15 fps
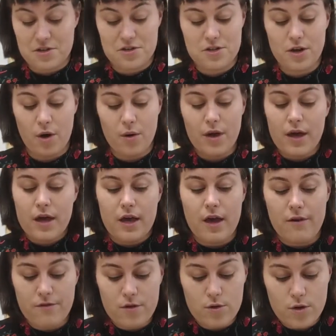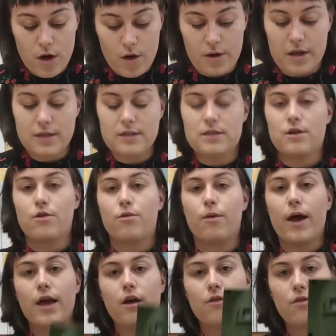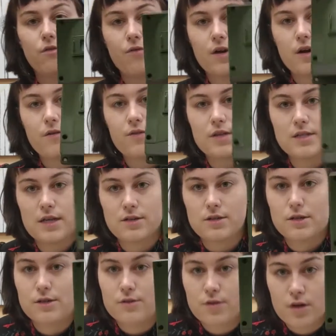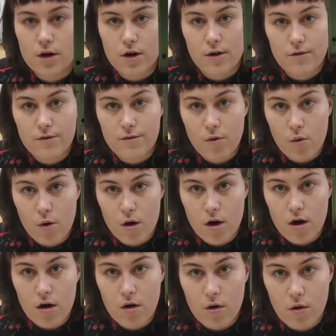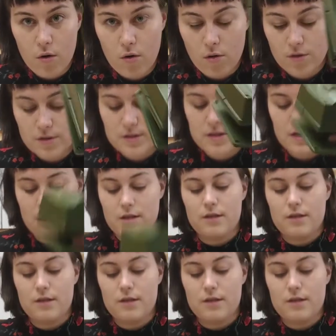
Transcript: So if you notice, right on the front of the sensor, there are 4 holes.